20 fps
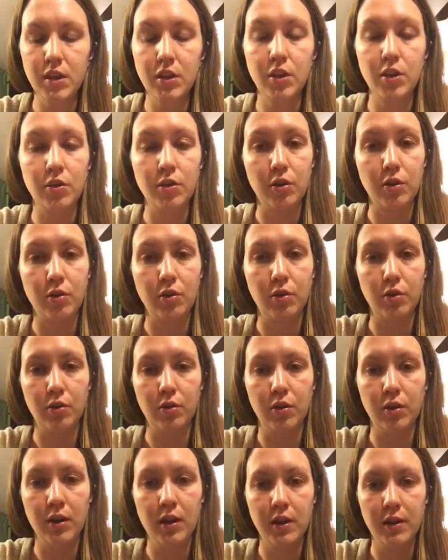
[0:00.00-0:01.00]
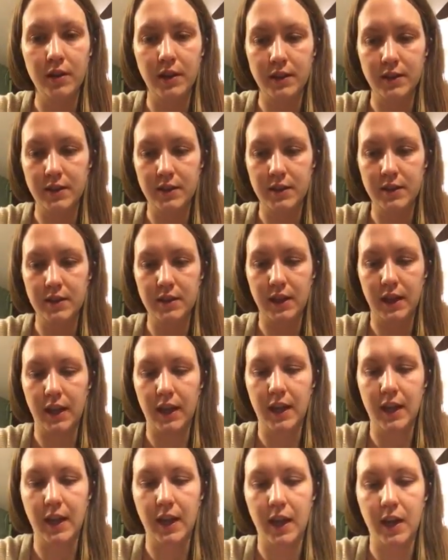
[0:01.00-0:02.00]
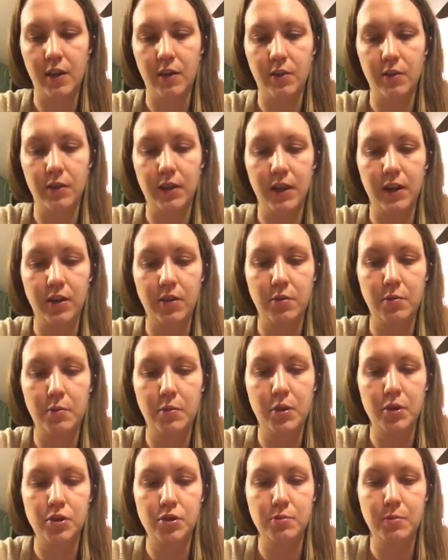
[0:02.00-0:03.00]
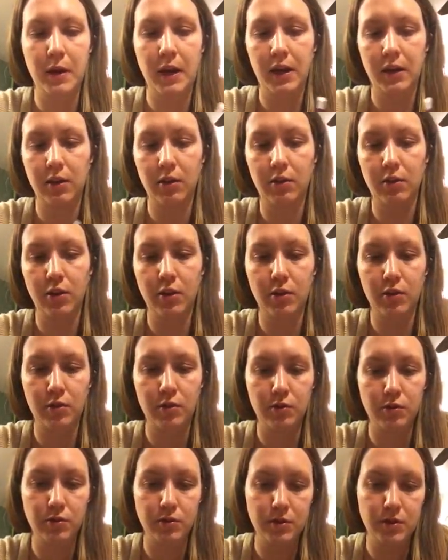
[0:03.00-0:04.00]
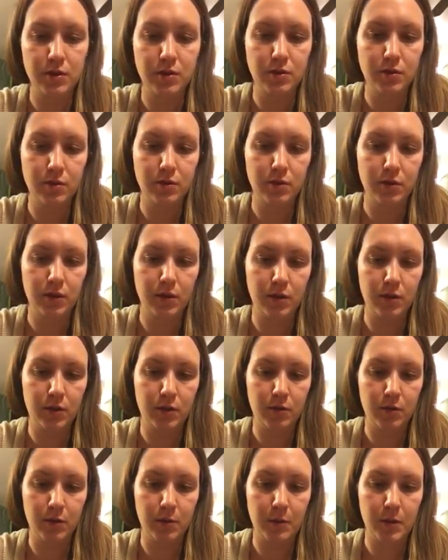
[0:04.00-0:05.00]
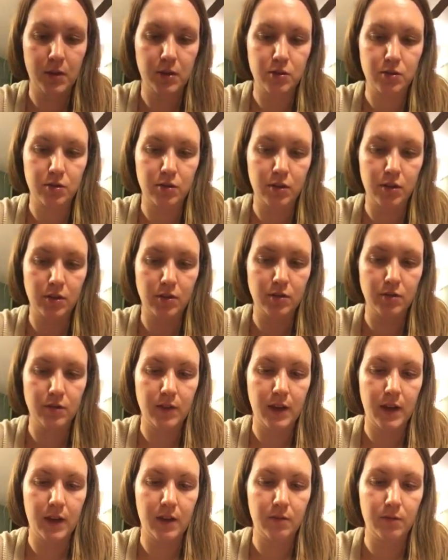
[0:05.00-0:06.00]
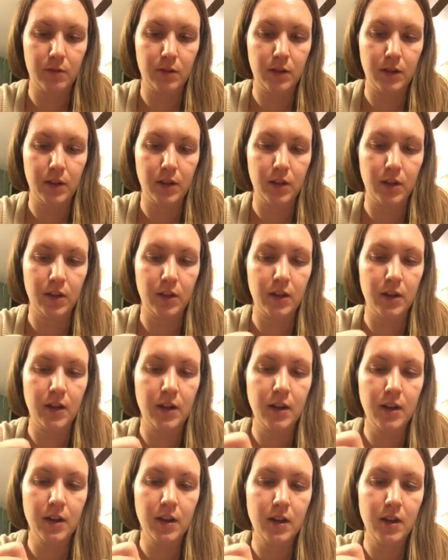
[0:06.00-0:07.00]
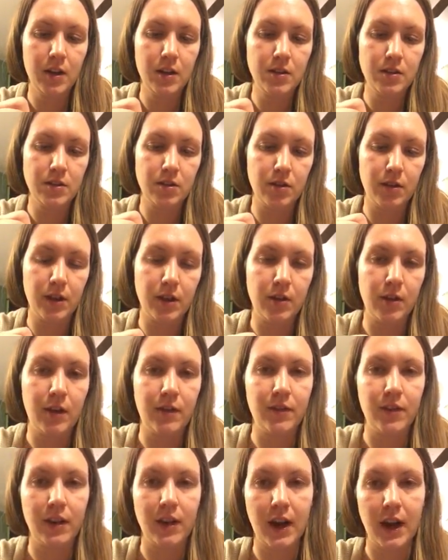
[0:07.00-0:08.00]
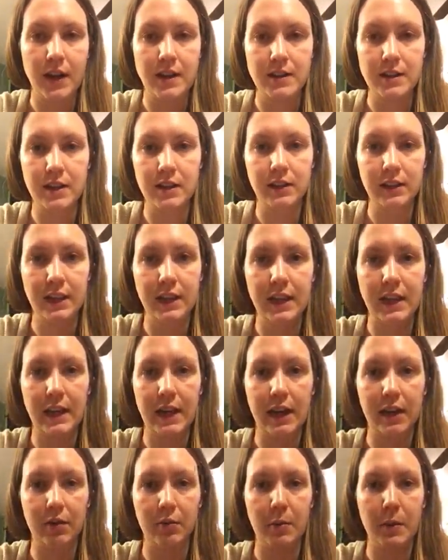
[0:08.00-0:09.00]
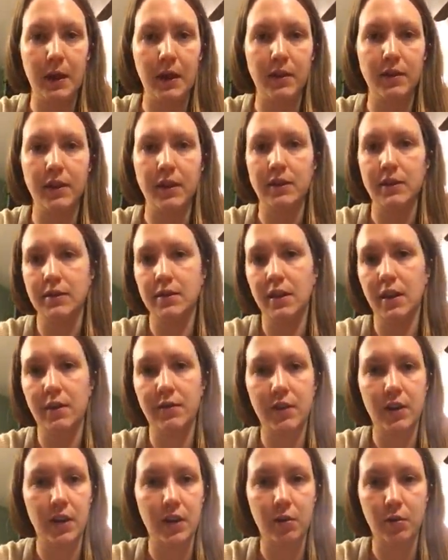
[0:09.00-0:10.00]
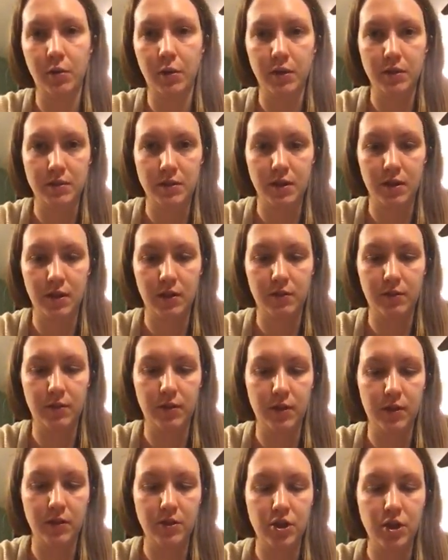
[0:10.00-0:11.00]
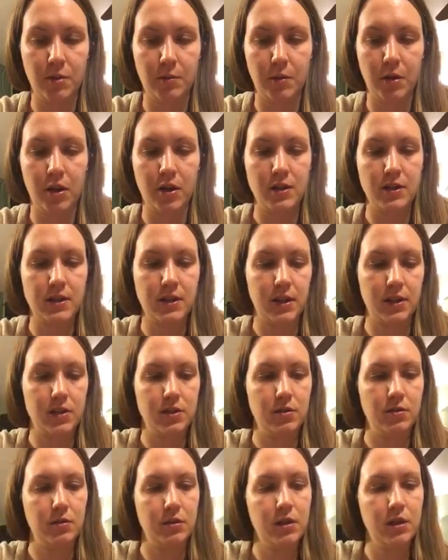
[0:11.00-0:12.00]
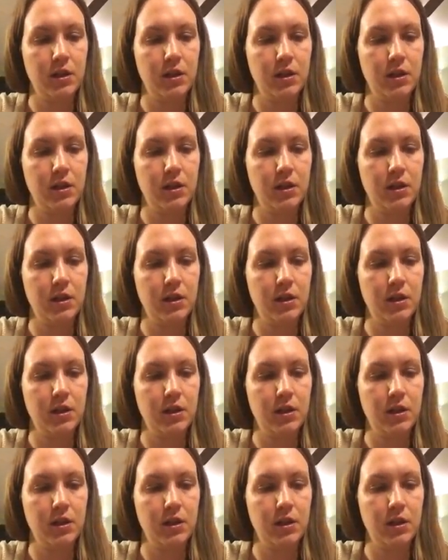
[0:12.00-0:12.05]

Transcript: cuticle that's sticking out, and you push back your cuticles too. You want to make sure you do that really good so that you have a nice clean nail bed that doesn't have any oils on it for the Jamberry to stick to.